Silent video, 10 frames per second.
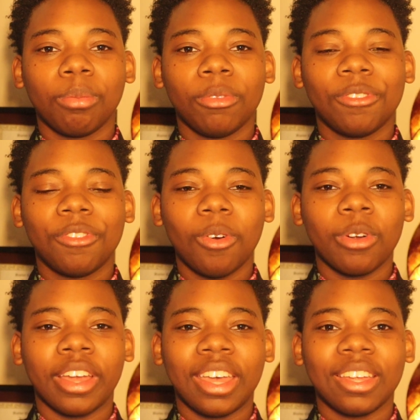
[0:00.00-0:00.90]

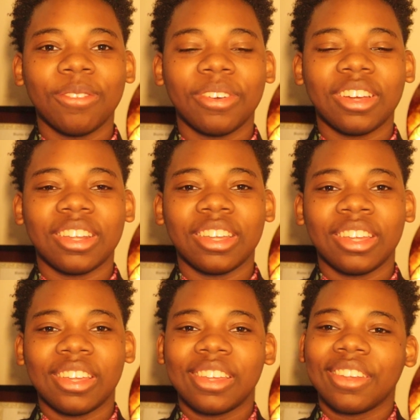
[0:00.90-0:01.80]
beforehand, we're gonna
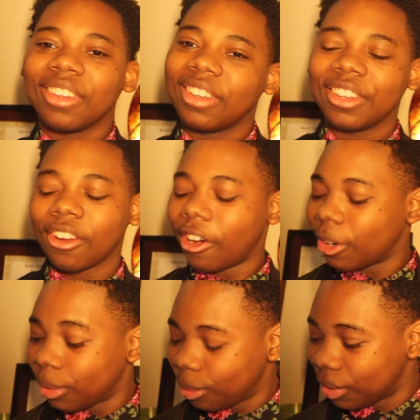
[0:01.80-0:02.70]
get
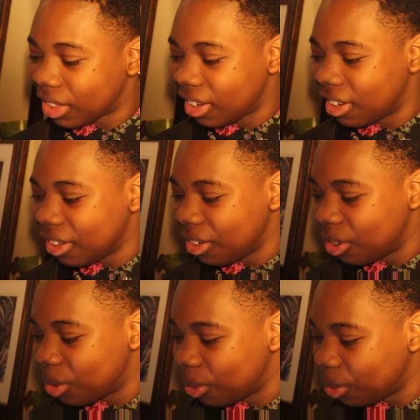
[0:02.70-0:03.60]
on with the good
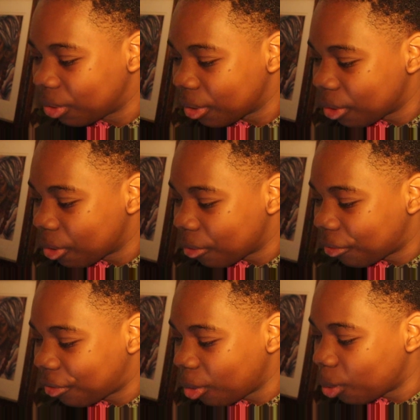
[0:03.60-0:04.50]
news
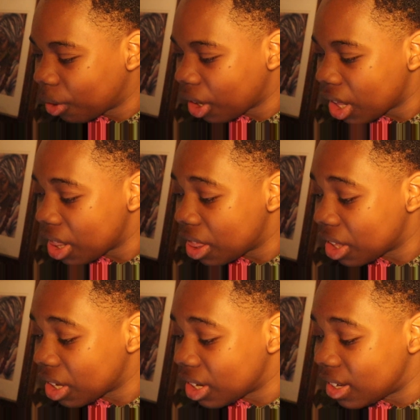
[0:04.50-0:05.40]
for
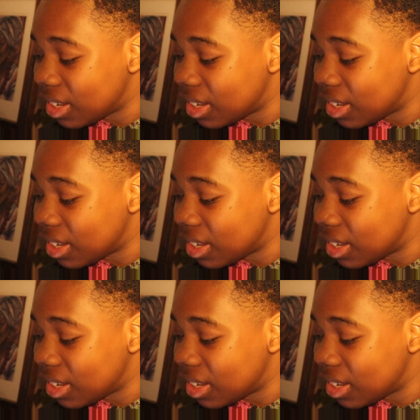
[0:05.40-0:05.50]
the